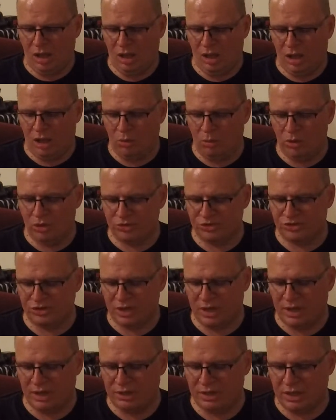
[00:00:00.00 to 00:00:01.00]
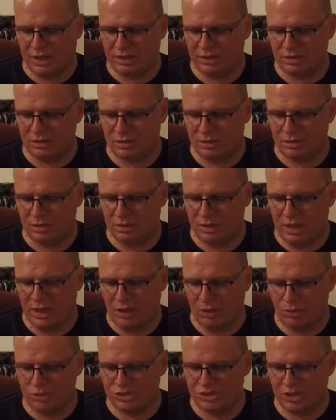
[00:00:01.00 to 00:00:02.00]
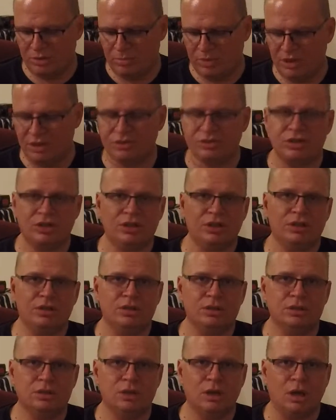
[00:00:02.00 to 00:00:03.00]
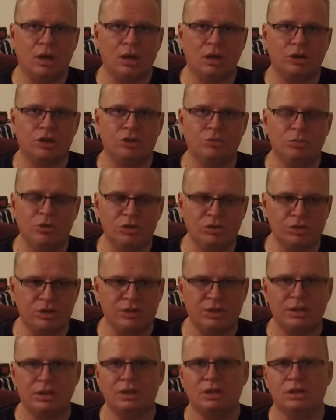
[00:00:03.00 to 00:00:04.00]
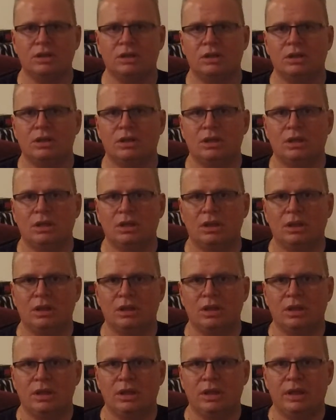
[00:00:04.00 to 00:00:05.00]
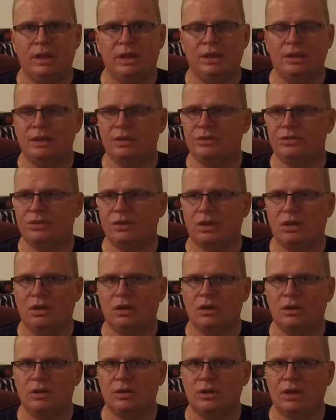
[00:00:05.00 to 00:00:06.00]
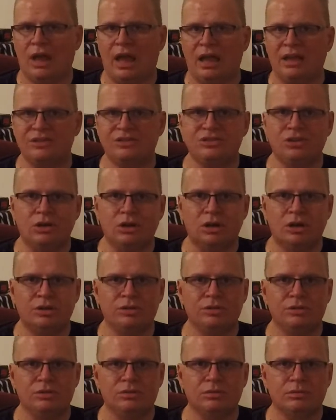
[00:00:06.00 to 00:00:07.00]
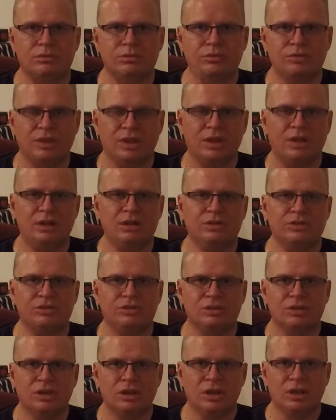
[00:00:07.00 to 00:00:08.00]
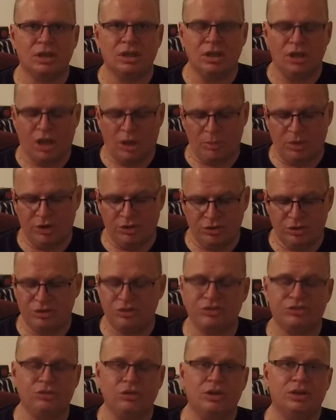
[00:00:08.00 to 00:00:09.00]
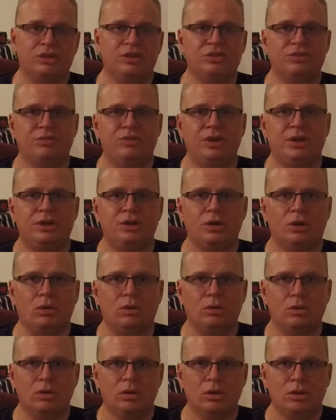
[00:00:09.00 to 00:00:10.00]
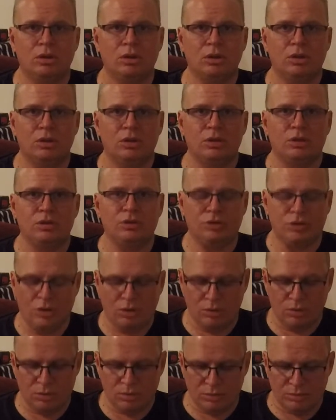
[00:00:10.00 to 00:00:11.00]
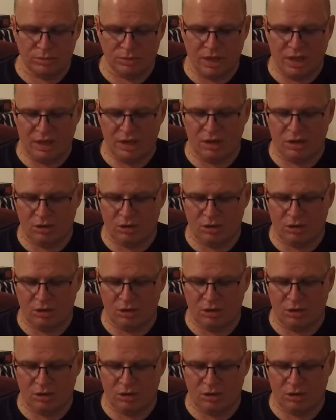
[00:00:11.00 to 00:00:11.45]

I will say that the LGBT community has done things. I mean, you can just look at this video, you know, that